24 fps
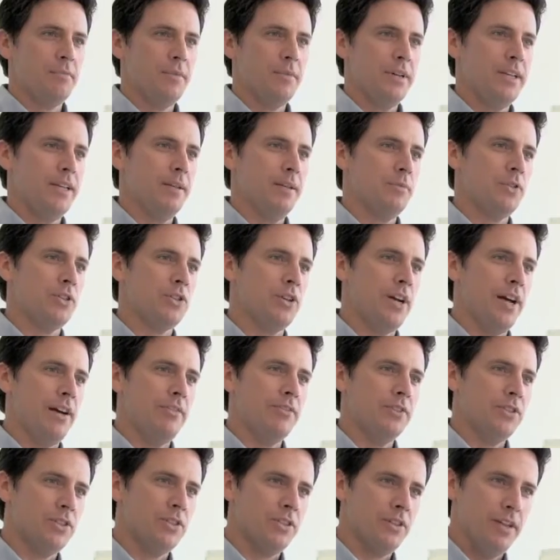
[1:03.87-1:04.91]
How to
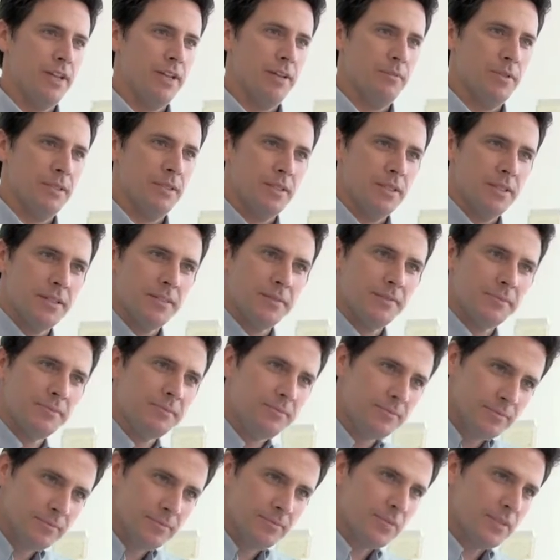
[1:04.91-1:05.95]
dress for a corporate
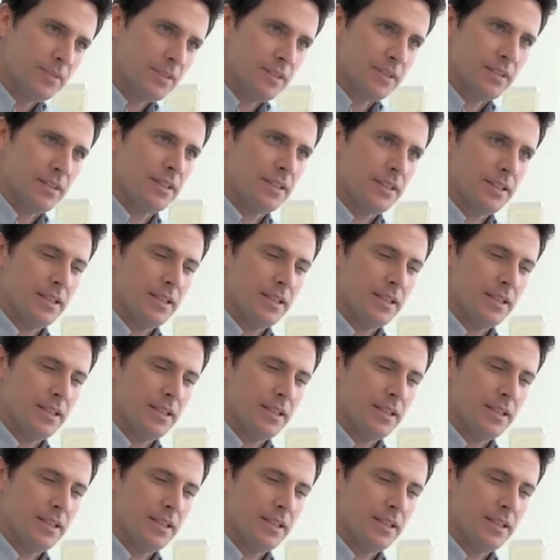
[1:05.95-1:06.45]
interview?